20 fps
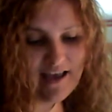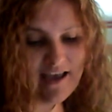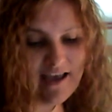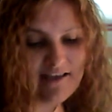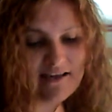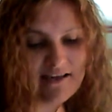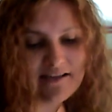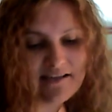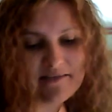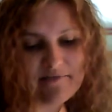It
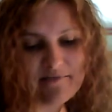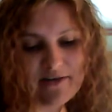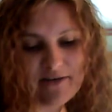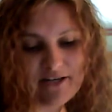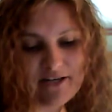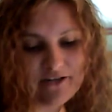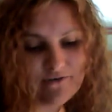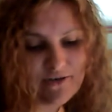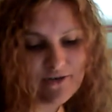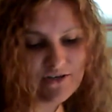takes a
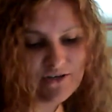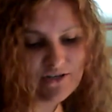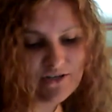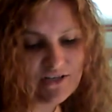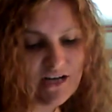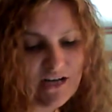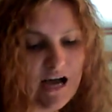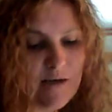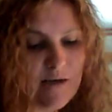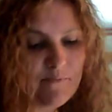minute to reach the
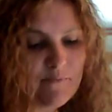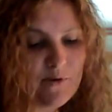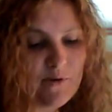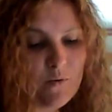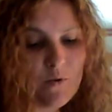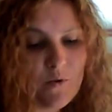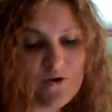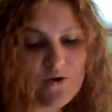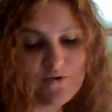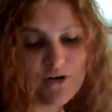top, but
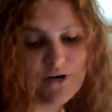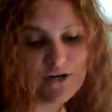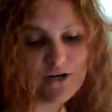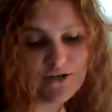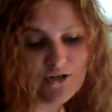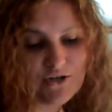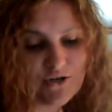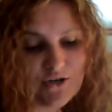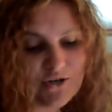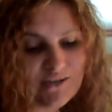one wrong
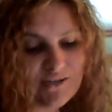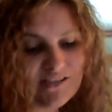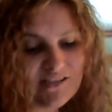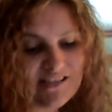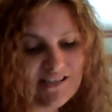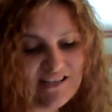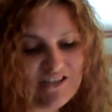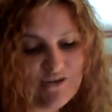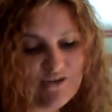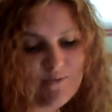turn
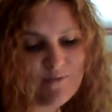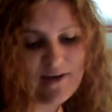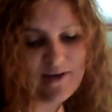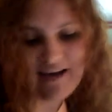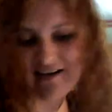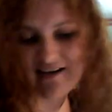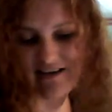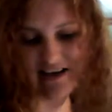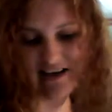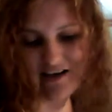sends you
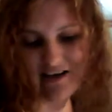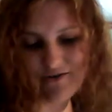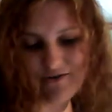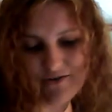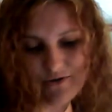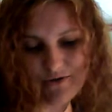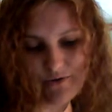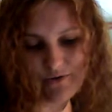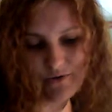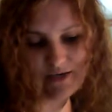back down
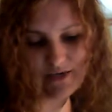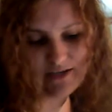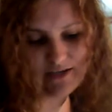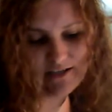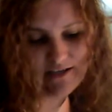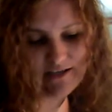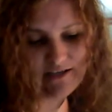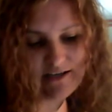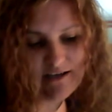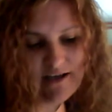too
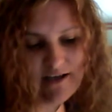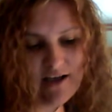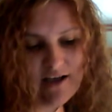quickly.